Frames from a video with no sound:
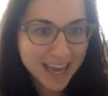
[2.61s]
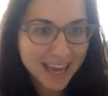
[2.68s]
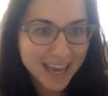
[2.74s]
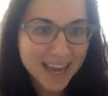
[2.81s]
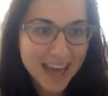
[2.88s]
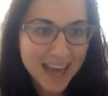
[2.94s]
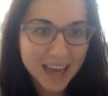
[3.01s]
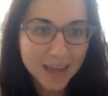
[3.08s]

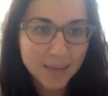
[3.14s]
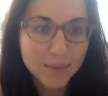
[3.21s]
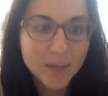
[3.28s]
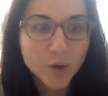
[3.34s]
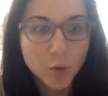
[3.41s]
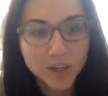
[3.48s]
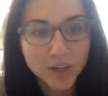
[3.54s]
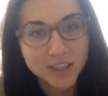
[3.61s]
and I am
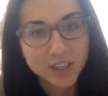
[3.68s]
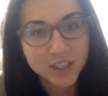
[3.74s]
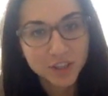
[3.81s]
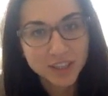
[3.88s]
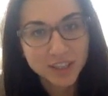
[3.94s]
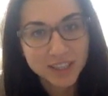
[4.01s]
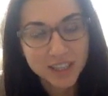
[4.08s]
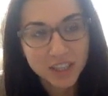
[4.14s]
an
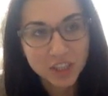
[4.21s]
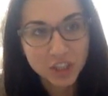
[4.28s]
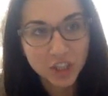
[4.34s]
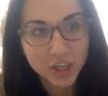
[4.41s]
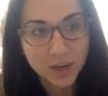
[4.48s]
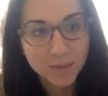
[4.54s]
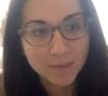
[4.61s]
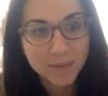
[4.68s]
orchestra
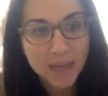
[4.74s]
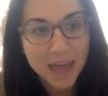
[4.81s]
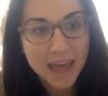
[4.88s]
teacher.